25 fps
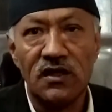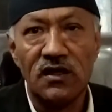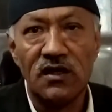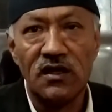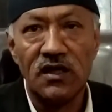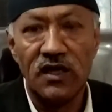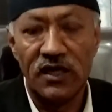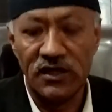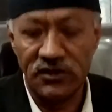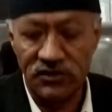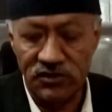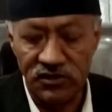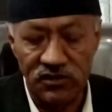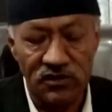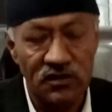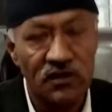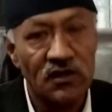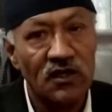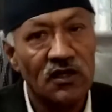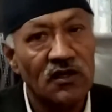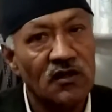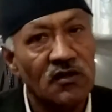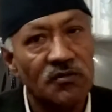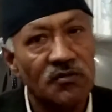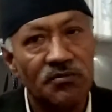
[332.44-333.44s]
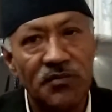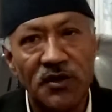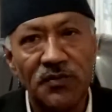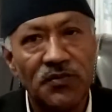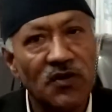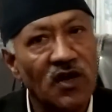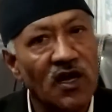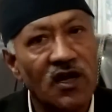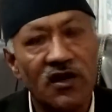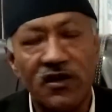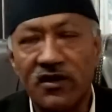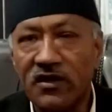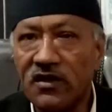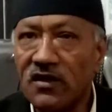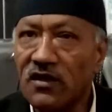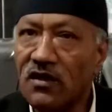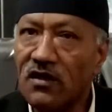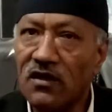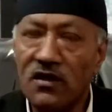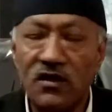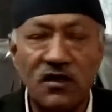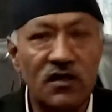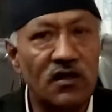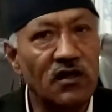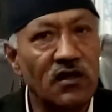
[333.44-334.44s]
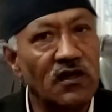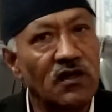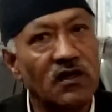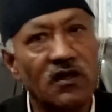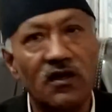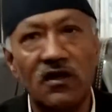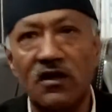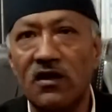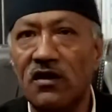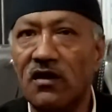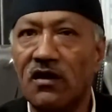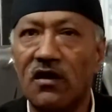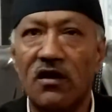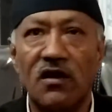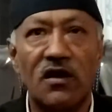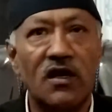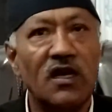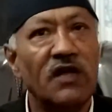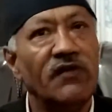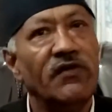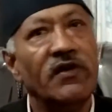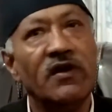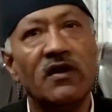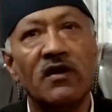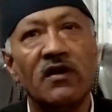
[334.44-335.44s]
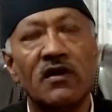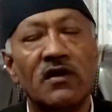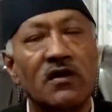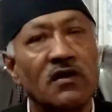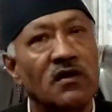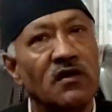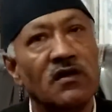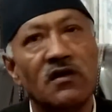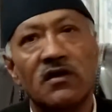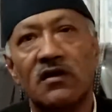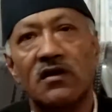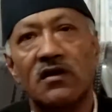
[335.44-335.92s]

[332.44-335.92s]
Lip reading: And people are really living